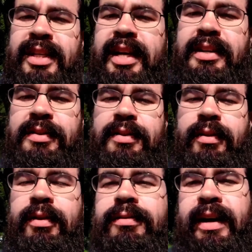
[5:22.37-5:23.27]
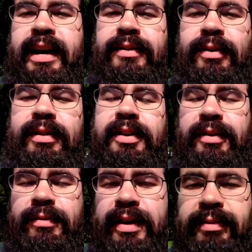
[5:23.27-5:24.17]
in third grade, or
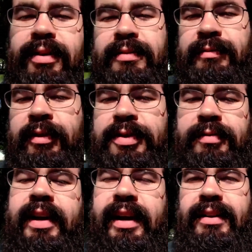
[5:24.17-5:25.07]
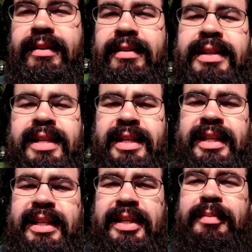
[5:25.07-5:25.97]
whatever, first grade or
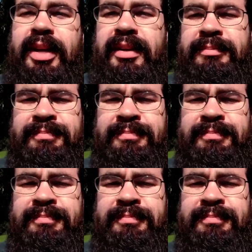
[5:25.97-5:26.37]
something,